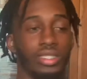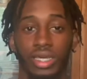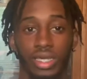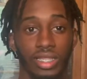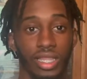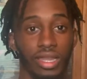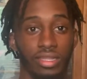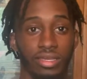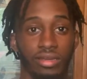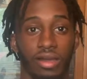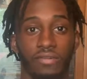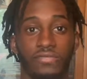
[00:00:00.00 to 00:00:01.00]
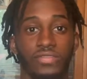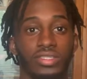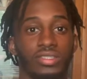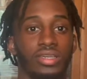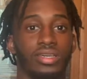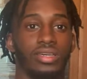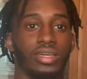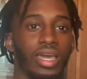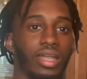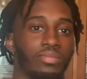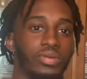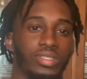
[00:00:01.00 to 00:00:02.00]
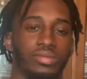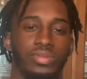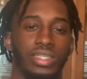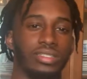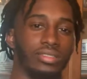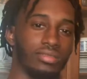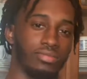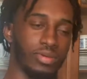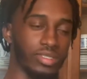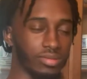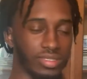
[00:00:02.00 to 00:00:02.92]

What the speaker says: Look at a lot of their outfits, kind of put some